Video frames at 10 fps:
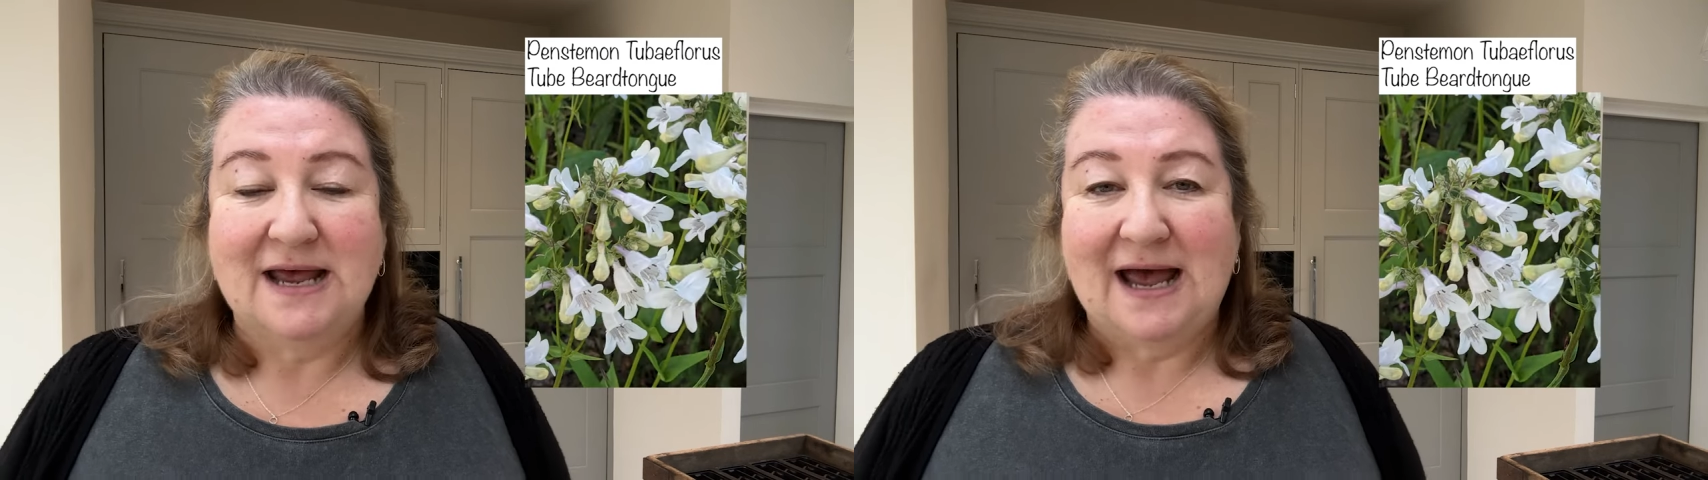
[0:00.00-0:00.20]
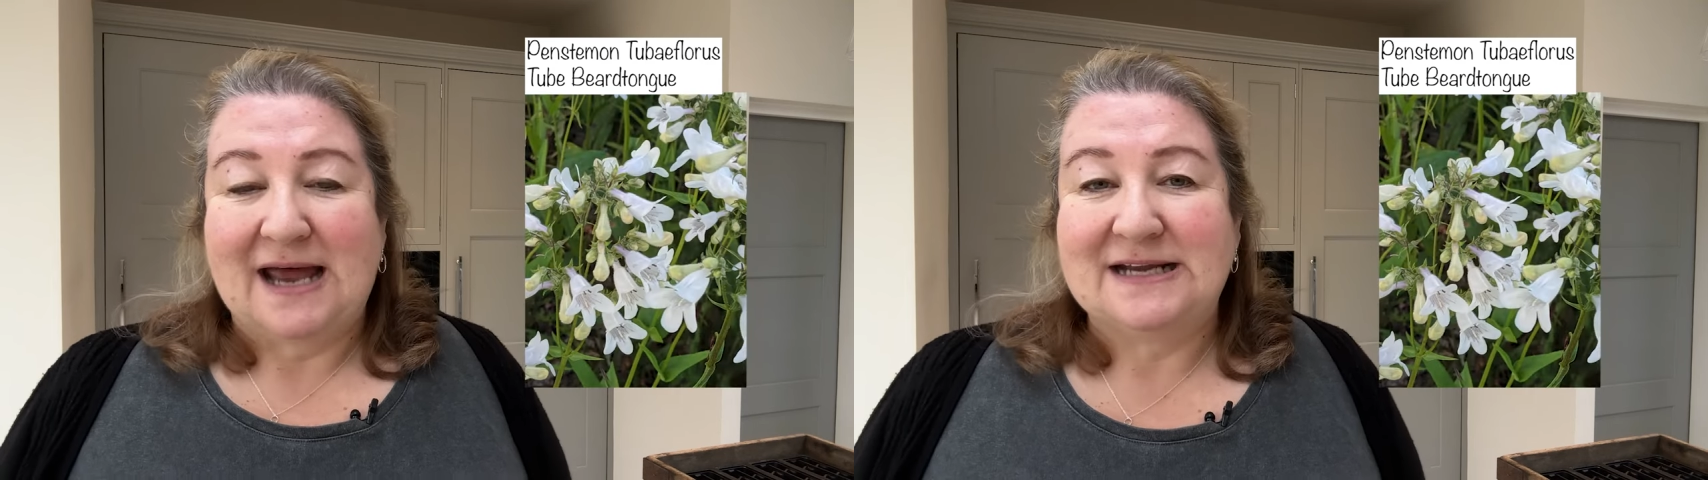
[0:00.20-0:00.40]

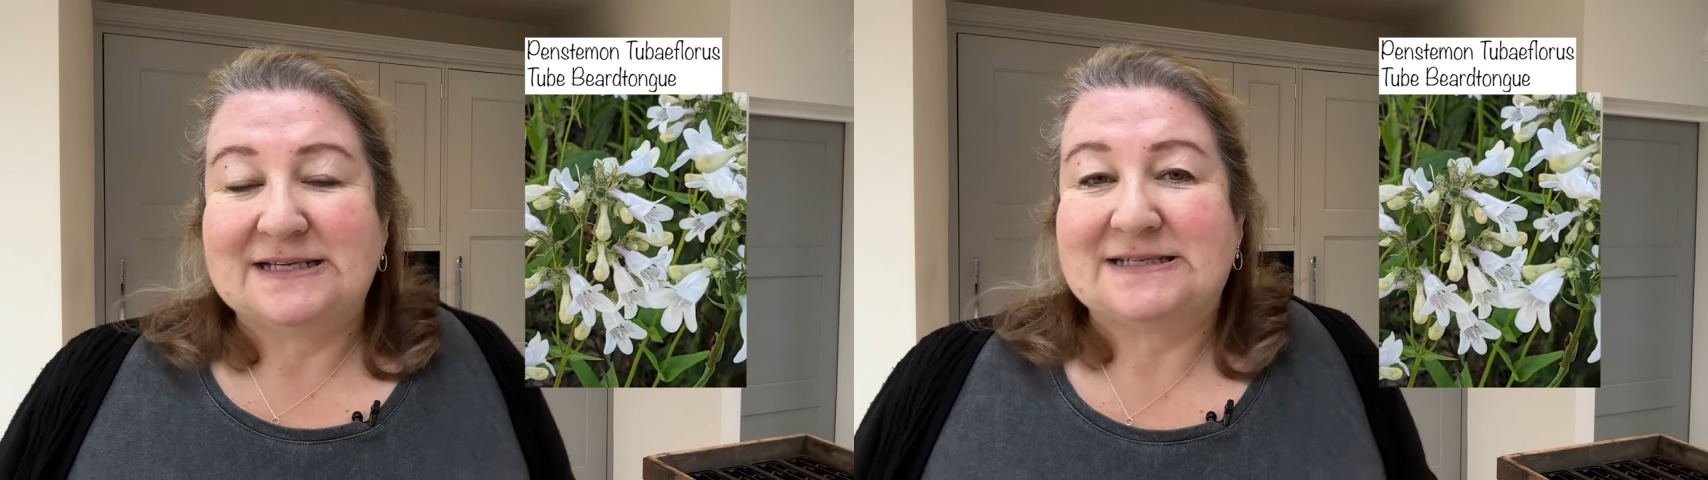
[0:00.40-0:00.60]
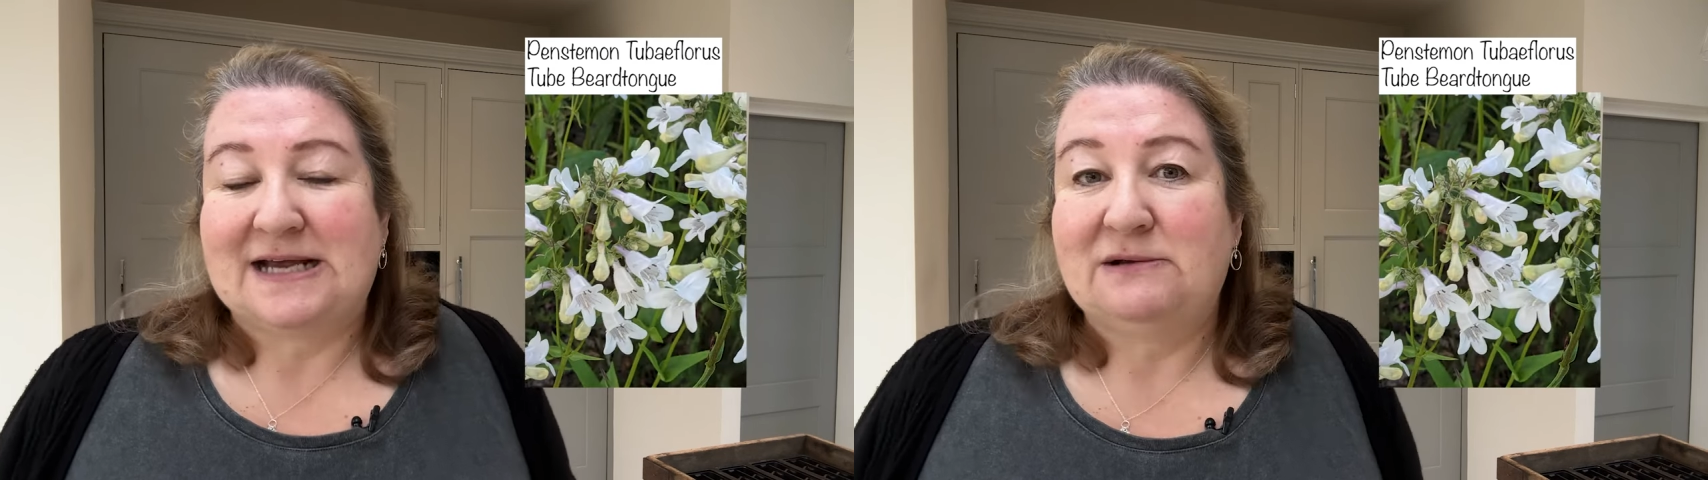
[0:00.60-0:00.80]
And it
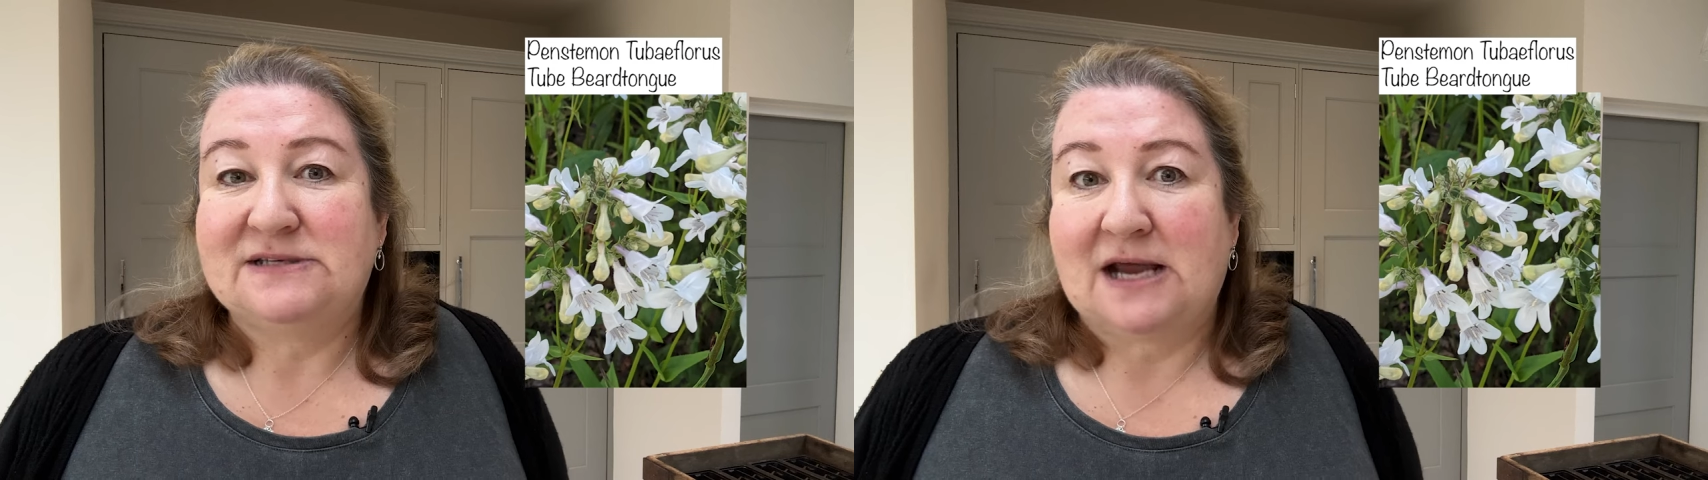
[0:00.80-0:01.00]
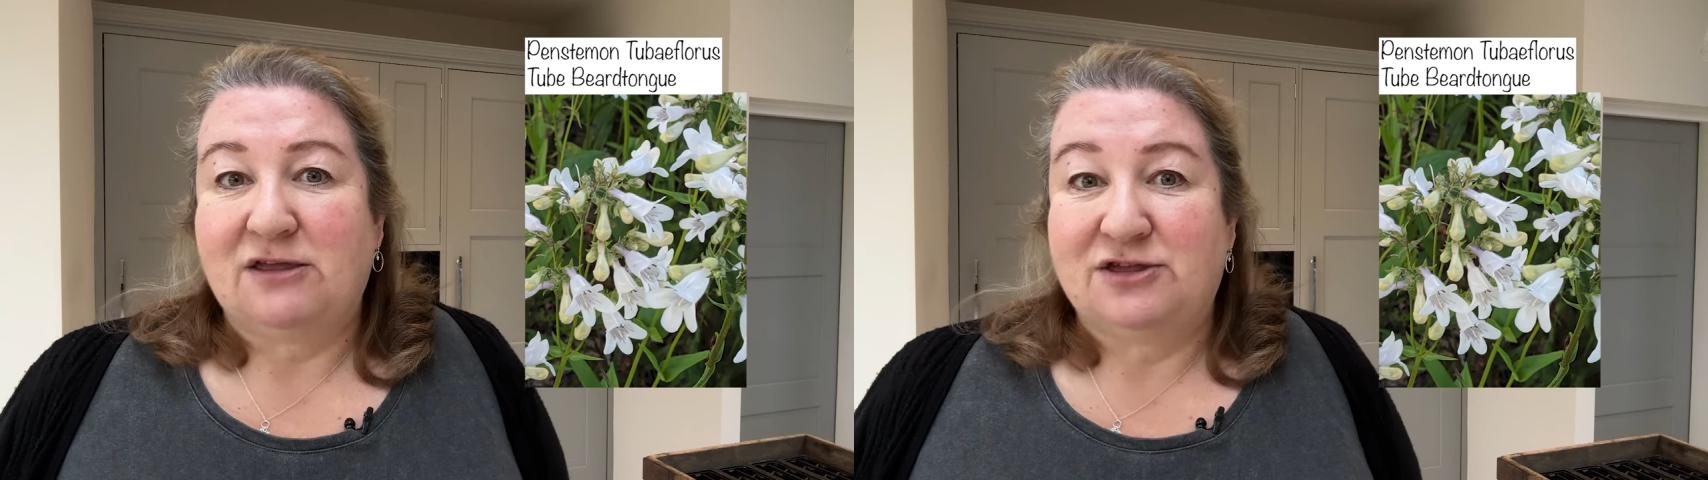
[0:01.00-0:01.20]
sounds
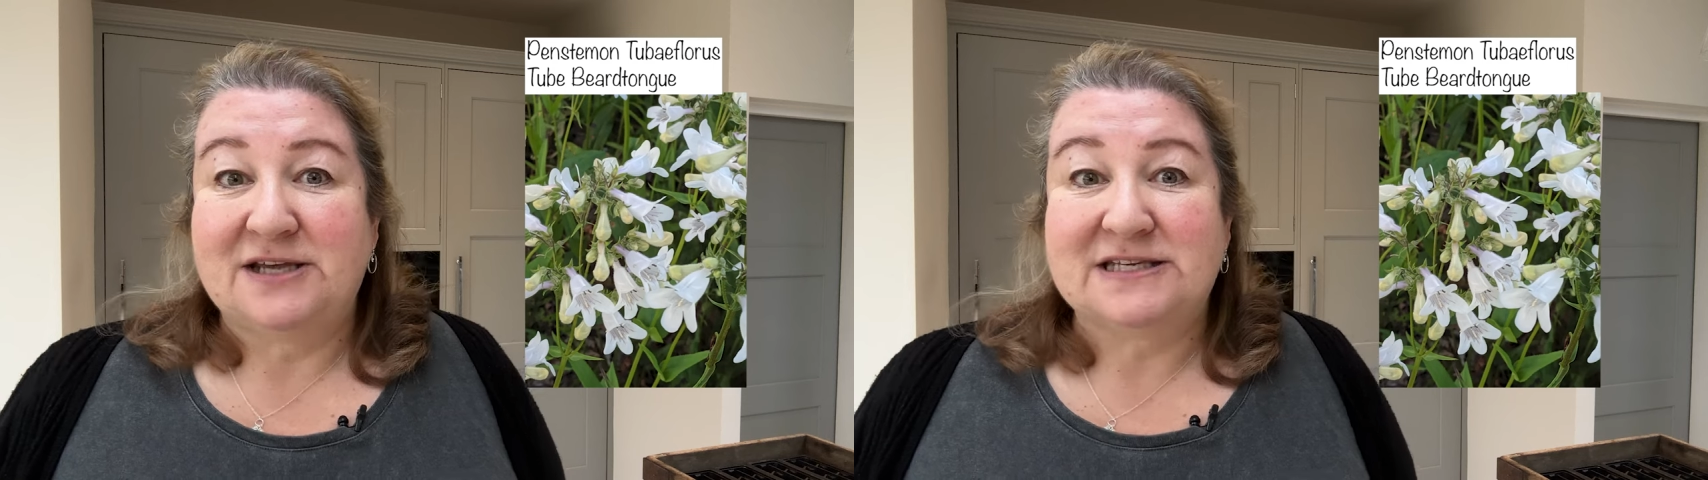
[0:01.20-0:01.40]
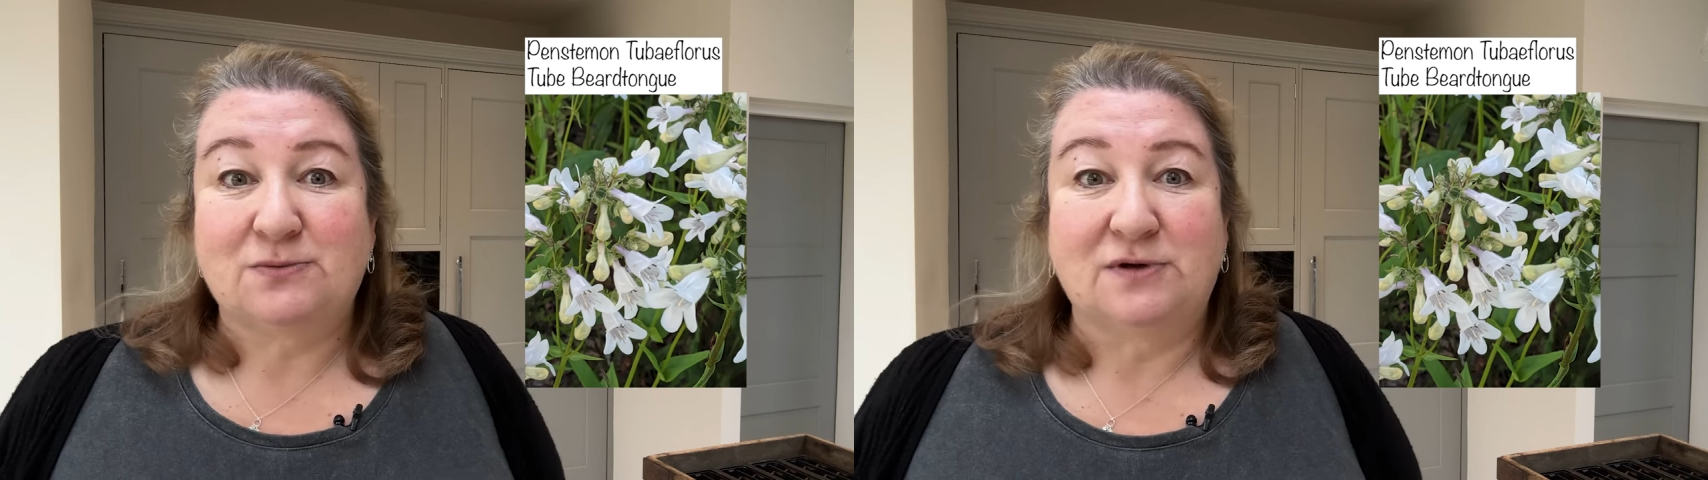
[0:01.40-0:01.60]
like
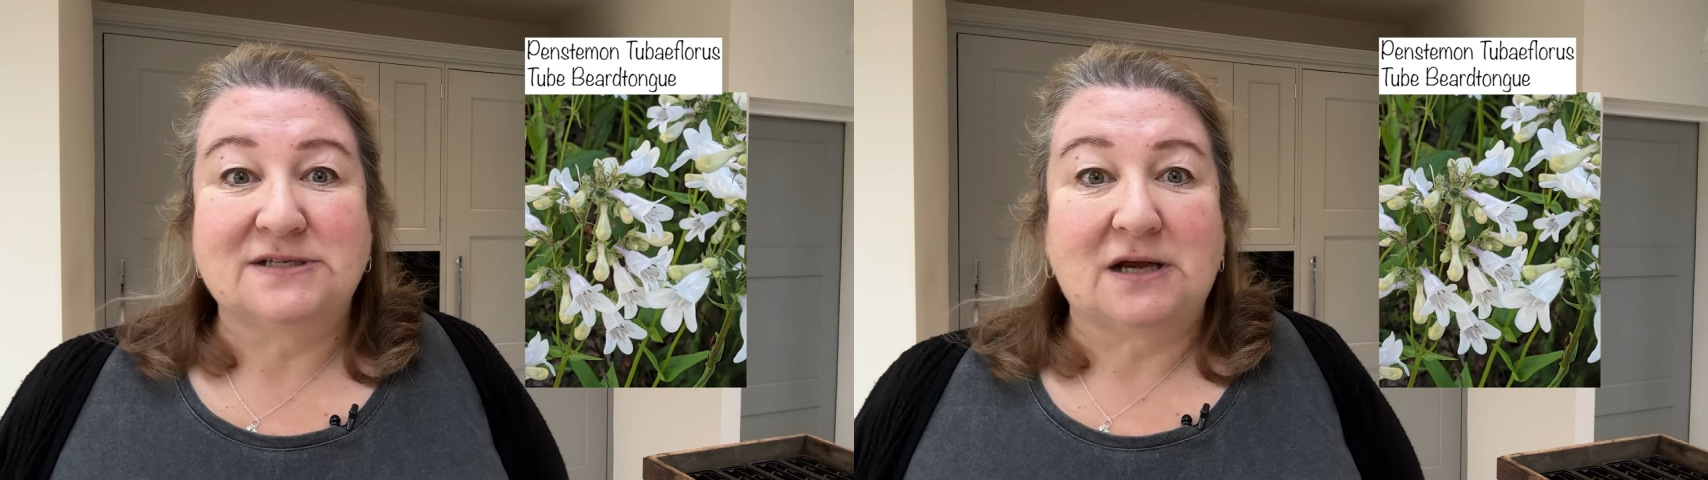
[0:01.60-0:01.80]
this one's